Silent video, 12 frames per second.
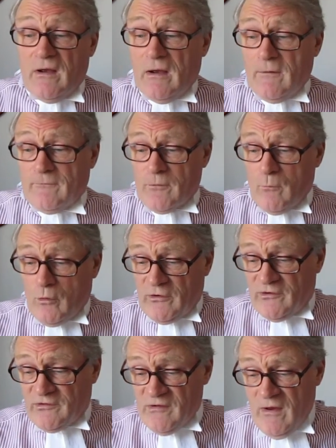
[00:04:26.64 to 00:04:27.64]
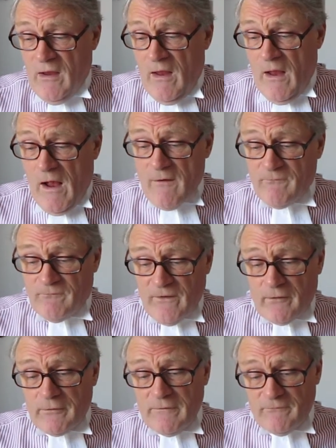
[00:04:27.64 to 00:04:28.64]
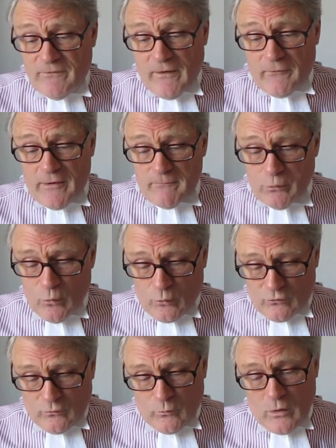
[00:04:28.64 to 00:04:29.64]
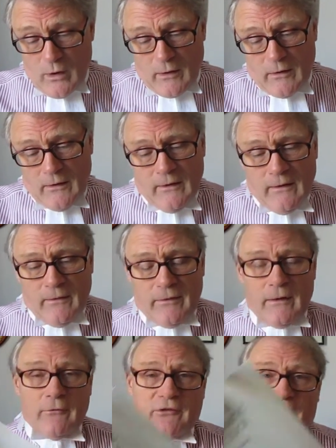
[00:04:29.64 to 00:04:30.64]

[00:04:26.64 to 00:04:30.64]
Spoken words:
from what is a very, very important work. There is